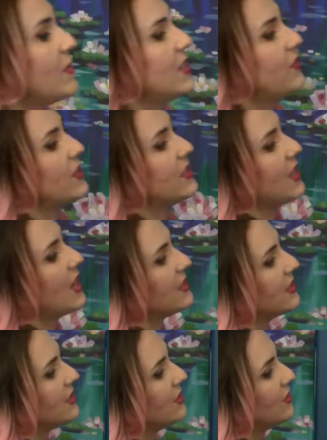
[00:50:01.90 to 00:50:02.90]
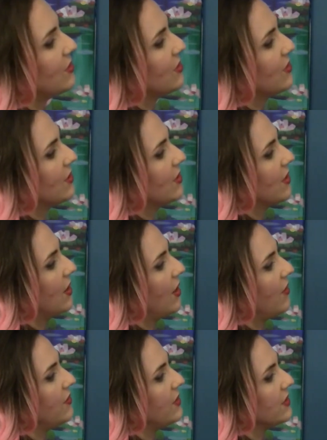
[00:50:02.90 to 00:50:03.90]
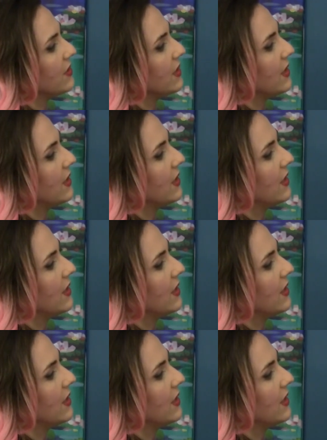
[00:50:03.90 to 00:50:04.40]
be different sizes too, obviously.